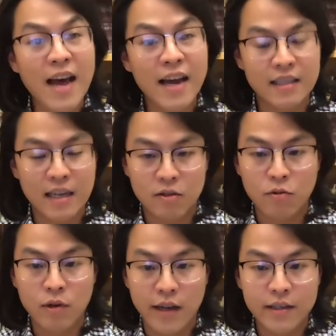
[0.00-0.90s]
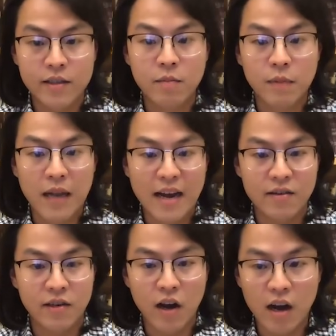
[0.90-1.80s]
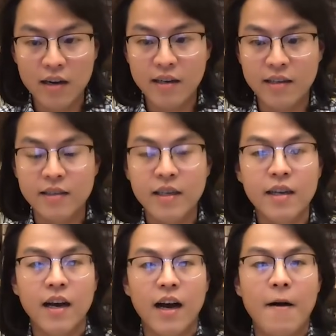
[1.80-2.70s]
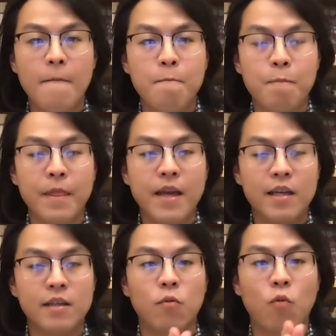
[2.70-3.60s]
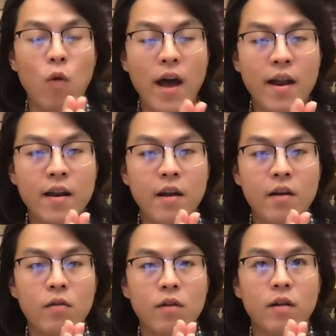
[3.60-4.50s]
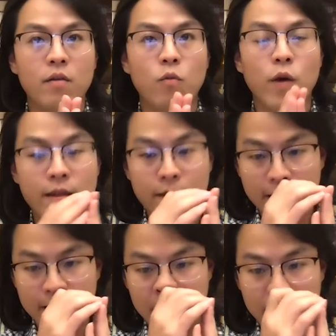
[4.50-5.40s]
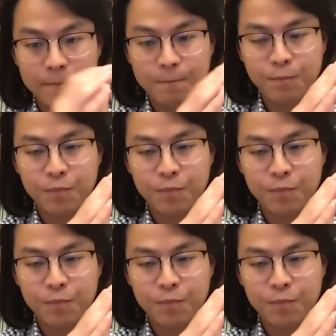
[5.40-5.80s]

flags as it relates to bladder incontinence, um, is when when the